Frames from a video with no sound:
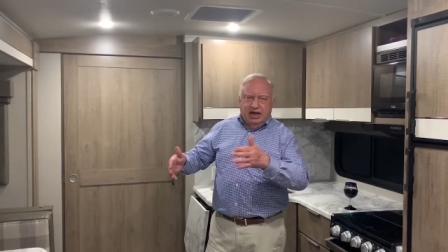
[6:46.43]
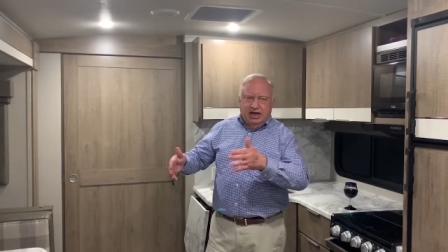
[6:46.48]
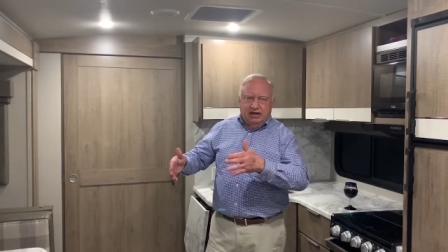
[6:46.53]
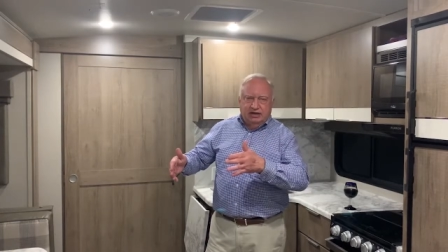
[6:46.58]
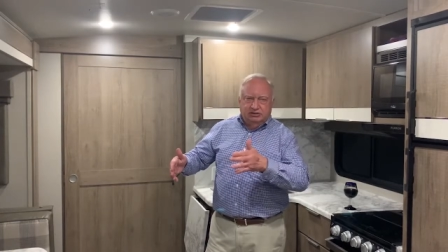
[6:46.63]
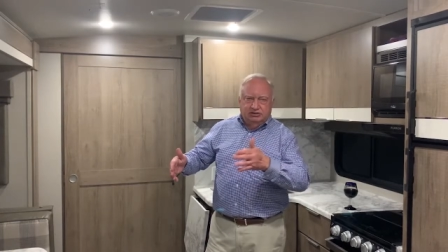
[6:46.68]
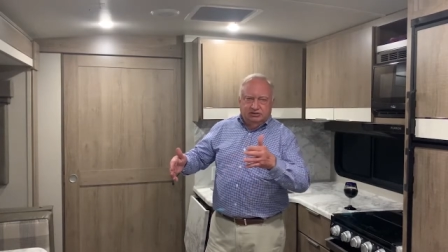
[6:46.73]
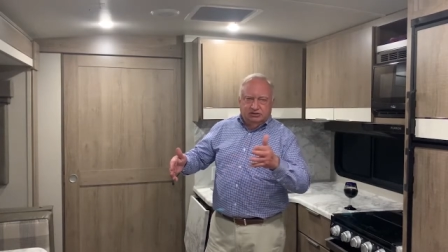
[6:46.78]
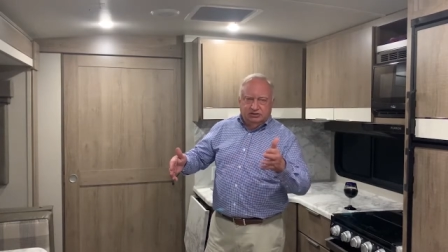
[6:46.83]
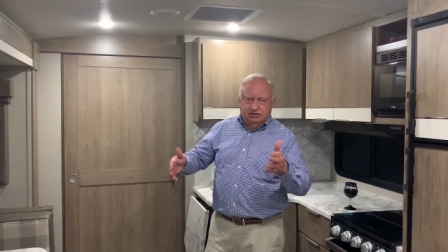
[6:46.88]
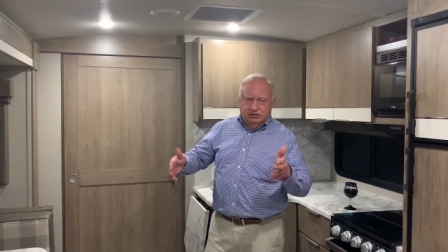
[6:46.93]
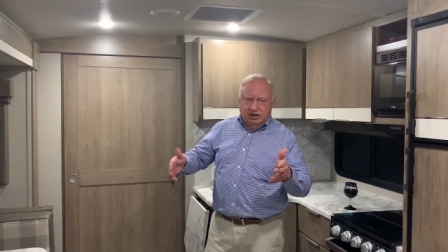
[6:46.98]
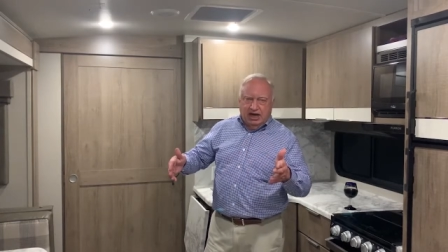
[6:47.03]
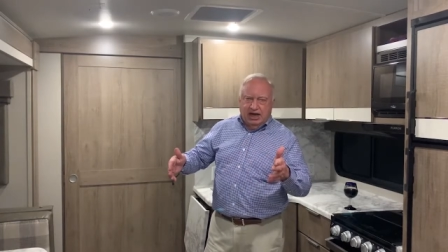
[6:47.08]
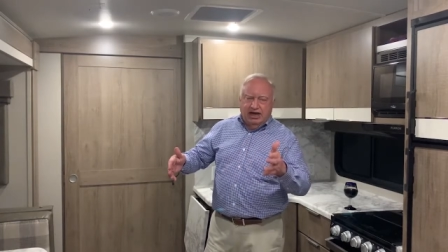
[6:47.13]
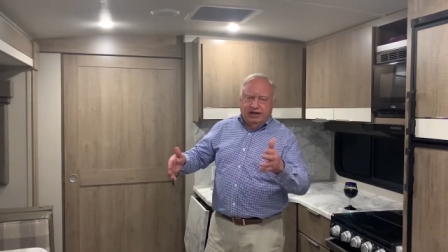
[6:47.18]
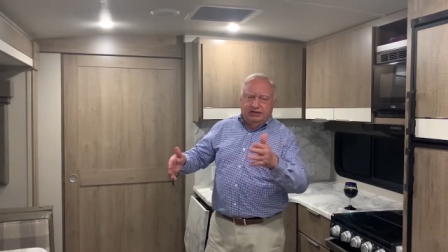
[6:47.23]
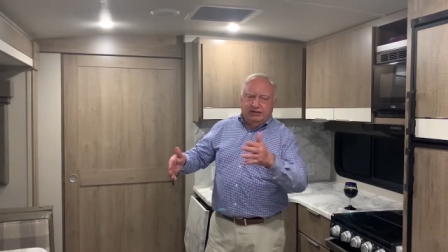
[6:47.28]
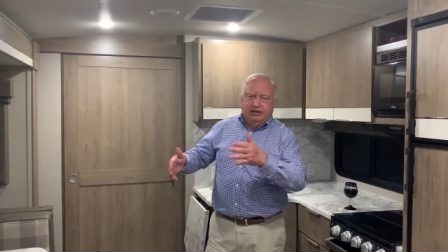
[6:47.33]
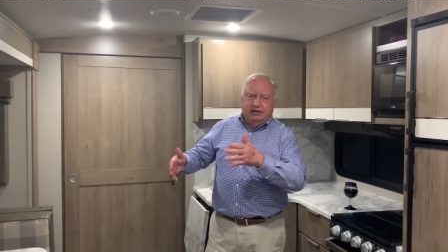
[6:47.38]
is
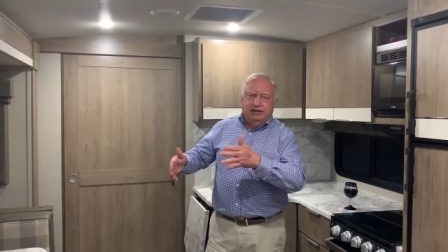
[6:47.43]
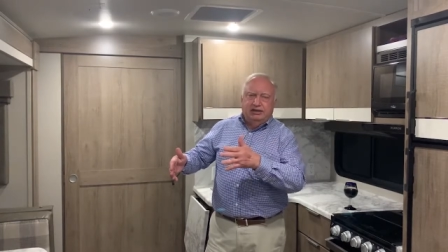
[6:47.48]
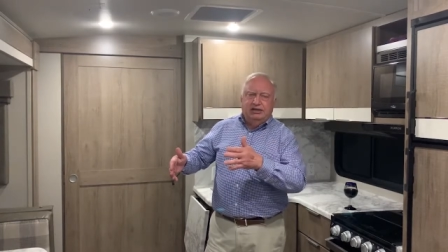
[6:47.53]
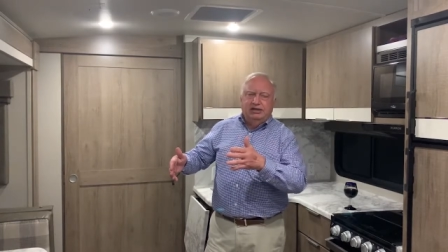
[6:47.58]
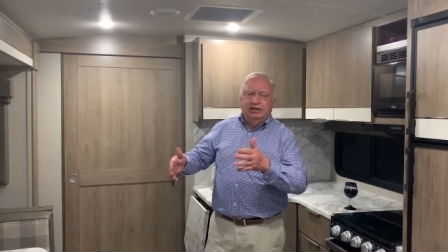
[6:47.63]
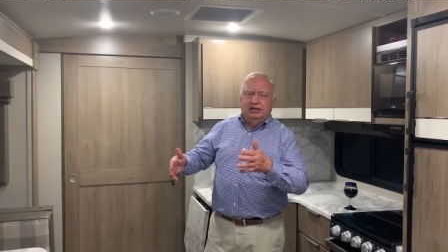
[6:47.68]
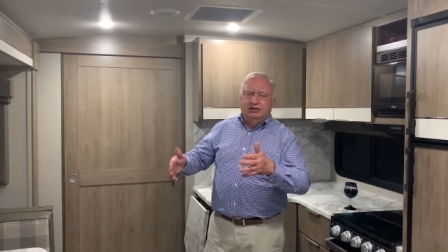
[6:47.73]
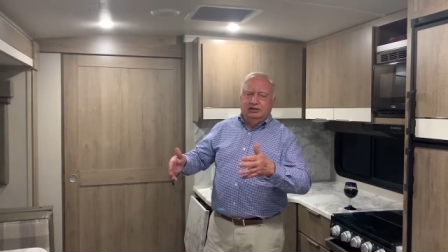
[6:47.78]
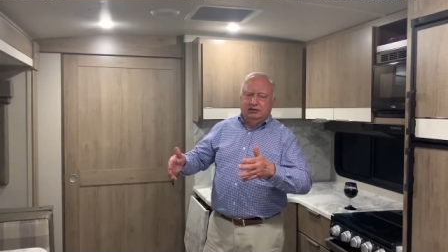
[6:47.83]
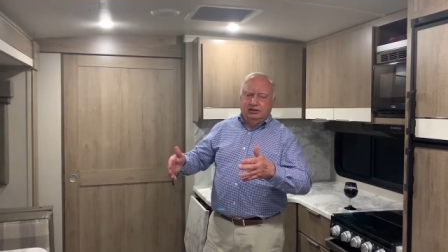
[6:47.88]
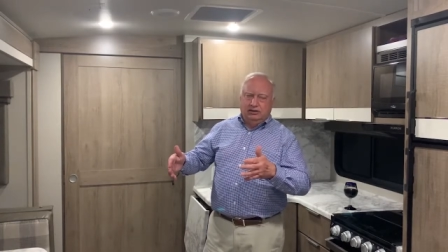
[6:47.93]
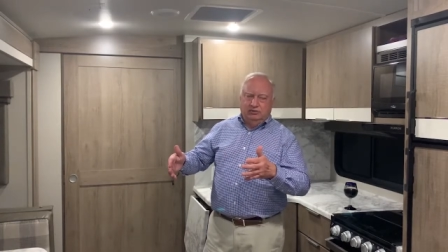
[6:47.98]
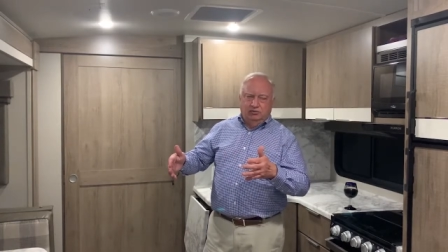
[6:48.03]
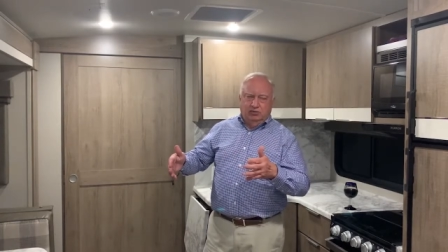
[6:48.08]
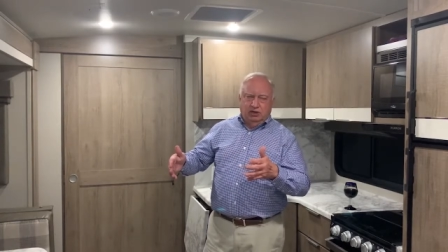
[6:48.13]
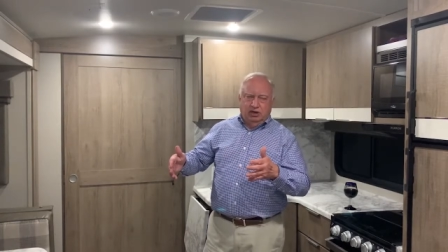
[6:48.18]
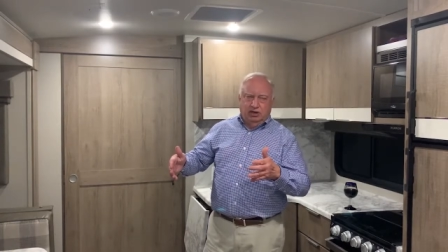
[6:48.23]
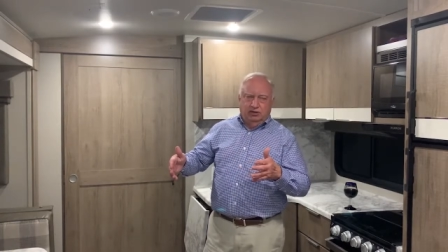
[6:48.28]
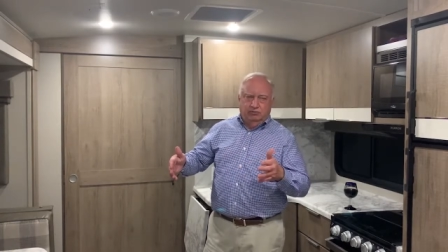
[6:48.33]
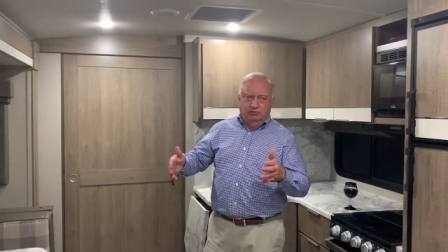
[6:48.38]
ideally
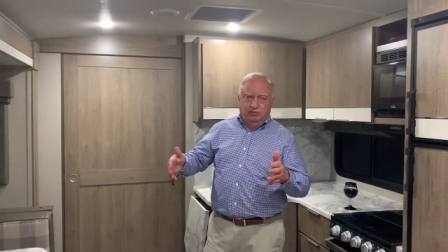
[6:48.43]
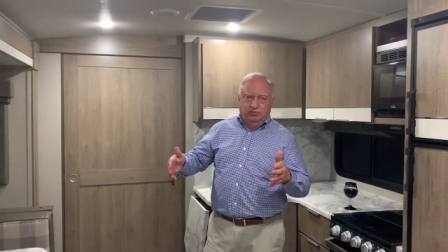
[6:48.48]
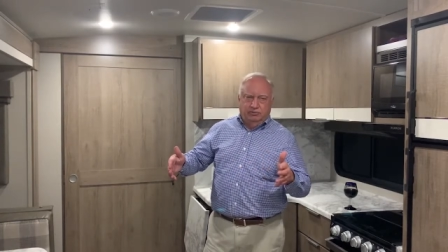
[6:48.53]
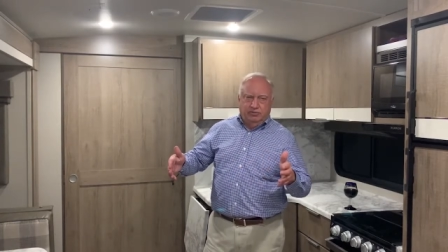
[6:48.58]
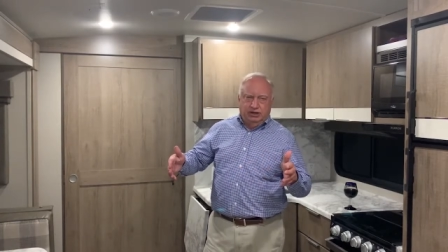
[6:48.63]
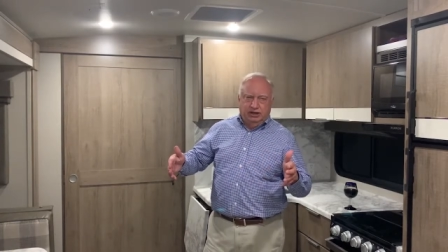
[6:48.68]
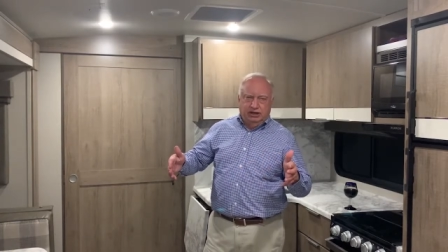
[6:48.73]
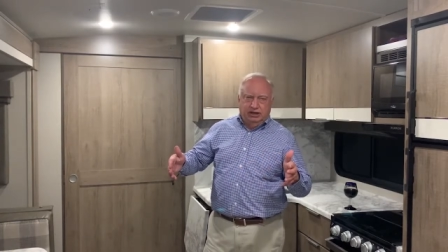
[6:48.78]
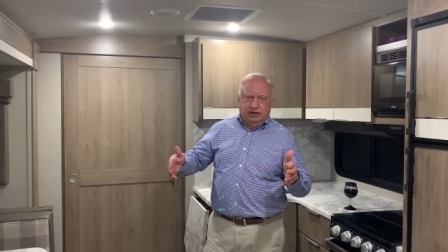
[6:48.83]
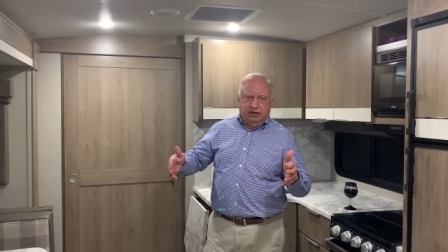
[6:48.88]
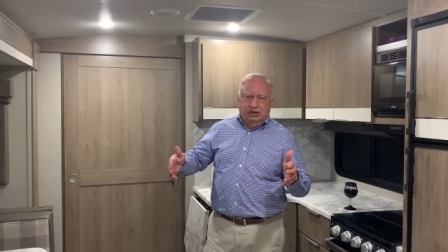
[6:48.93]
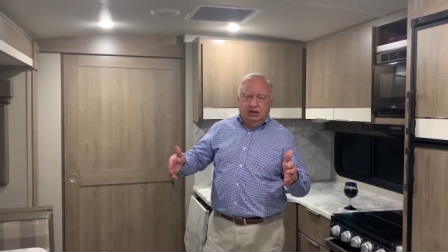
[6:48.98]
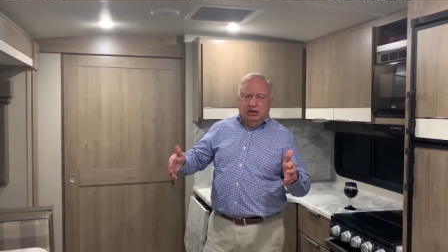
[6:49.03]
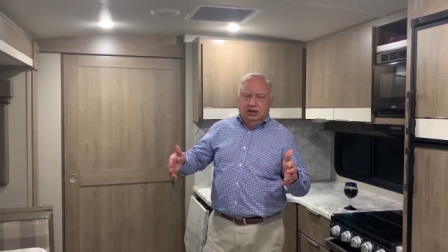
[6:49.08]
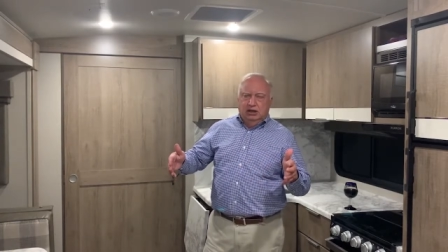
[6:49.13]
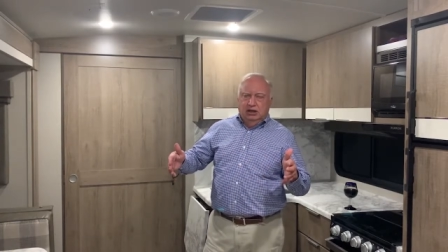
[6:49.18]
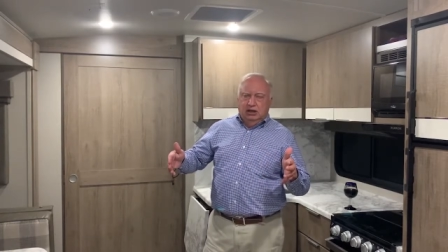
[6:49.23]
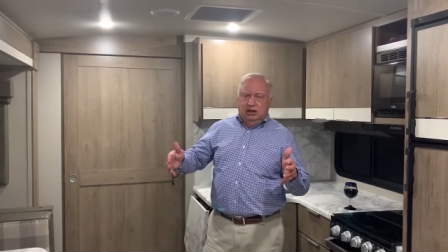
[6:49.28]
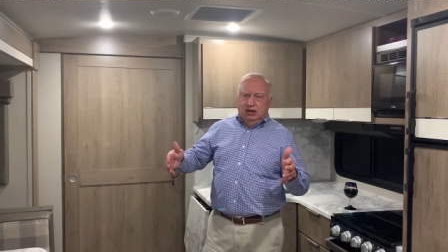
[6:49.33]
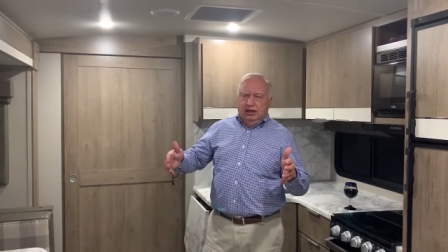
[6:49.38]
where I want to be.
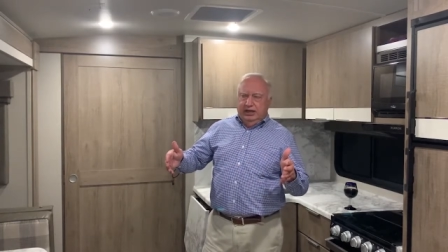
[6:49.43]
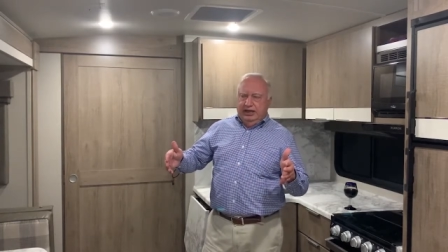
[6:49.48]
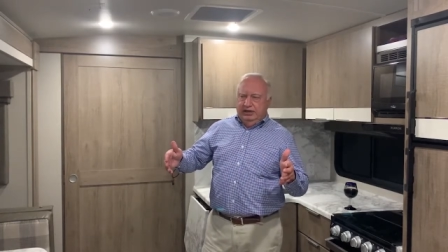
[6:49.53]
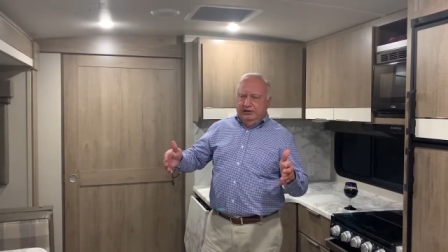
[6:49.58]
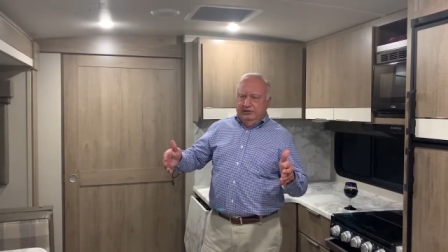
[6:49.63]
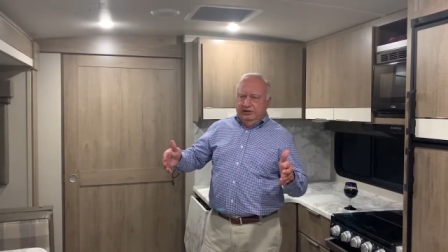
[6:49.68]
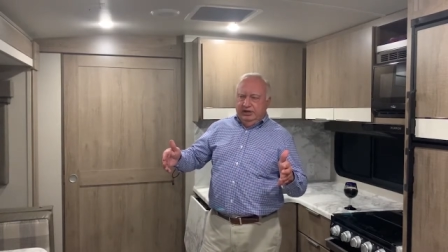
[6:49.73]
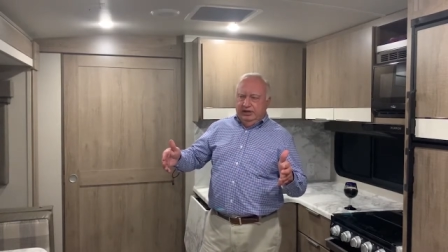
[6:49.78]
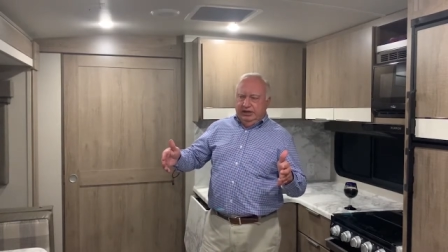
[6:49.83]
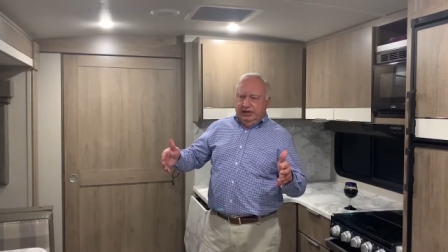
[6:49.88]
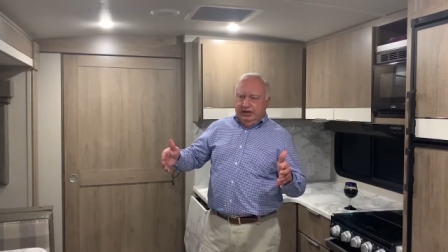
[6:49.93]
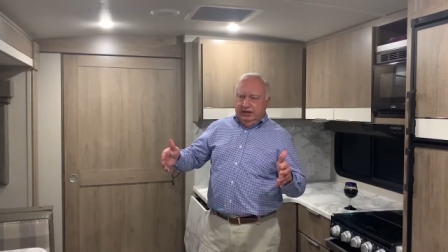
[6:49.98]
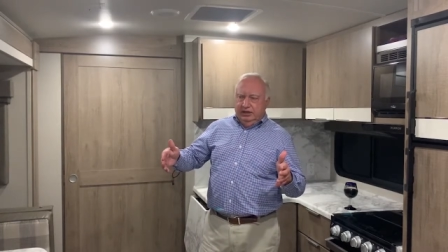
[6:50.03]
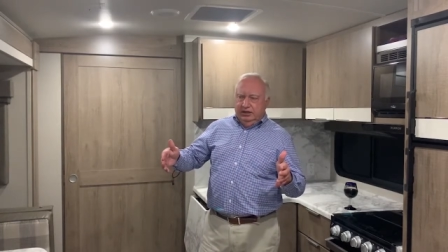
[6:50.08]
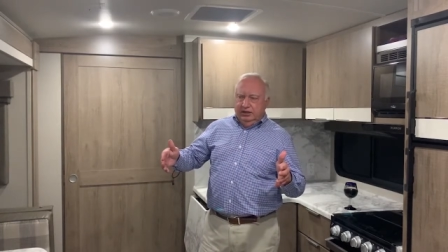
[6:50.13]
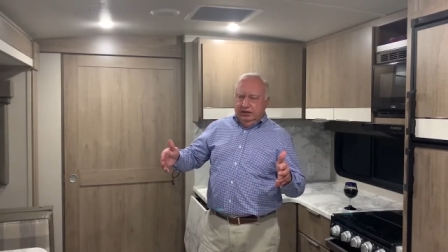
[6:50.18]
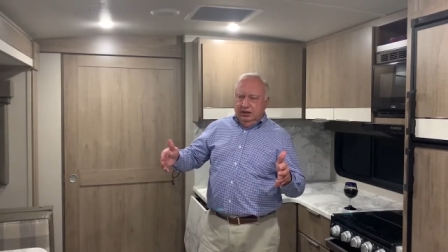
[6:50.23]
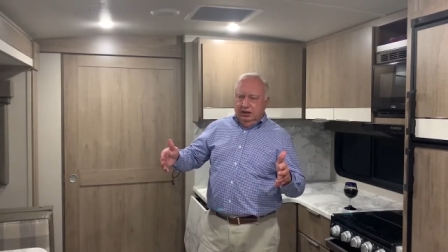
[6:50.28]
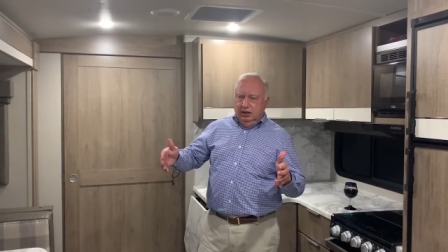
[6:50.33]
And then